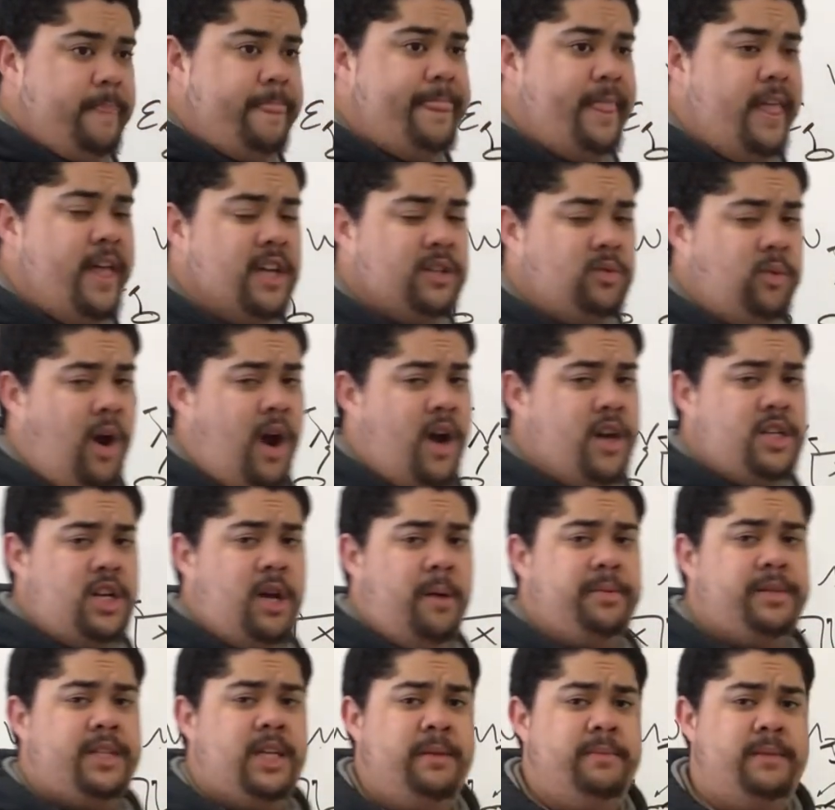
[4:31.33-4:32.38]
That's why our
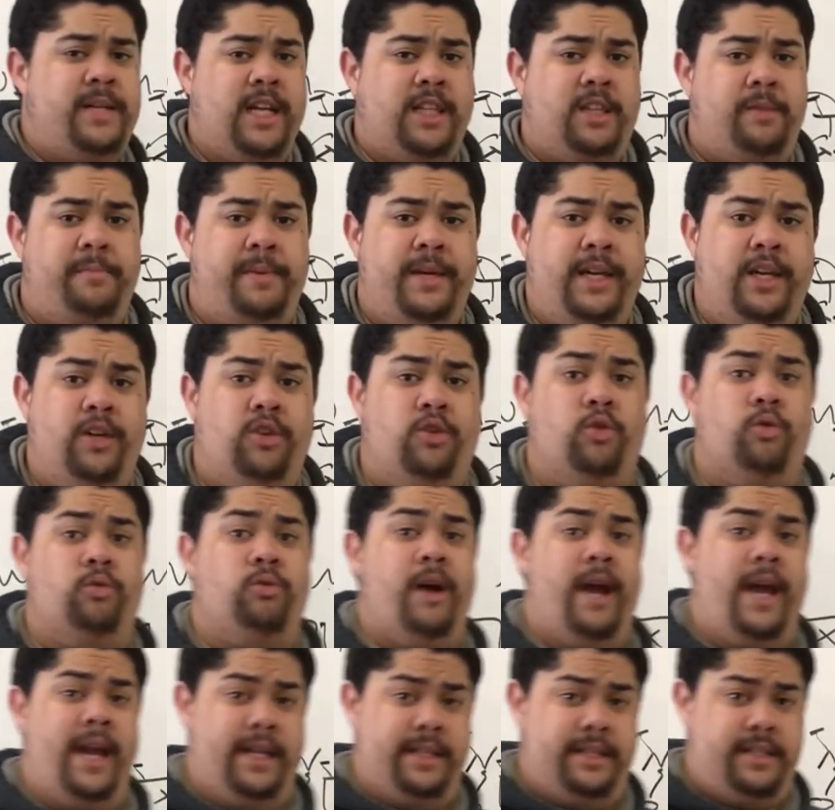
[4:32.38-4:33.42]
double teams have to be
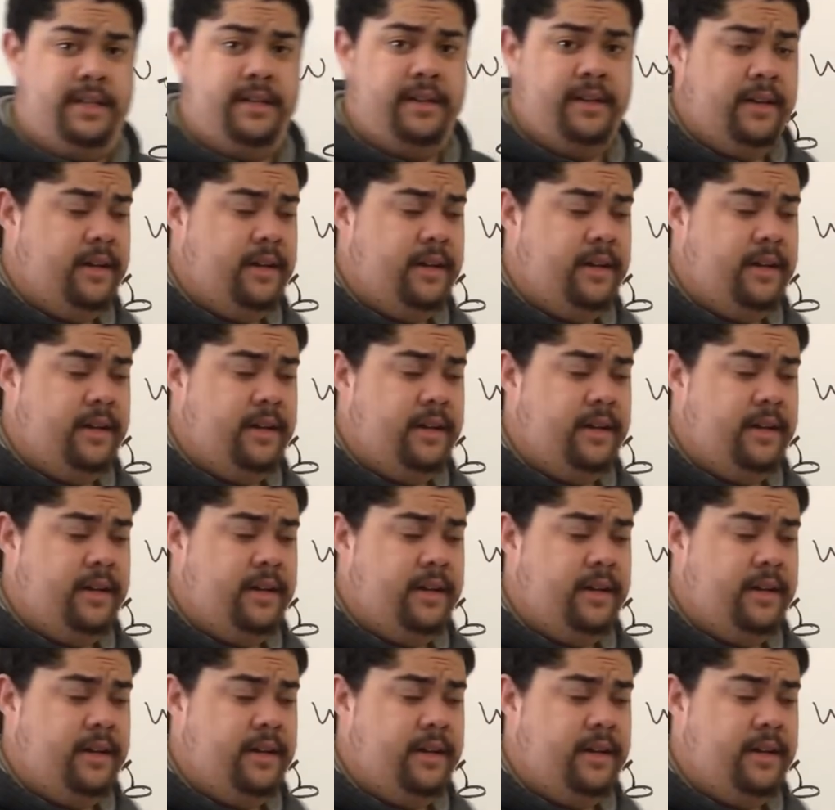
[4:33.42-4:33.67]
great.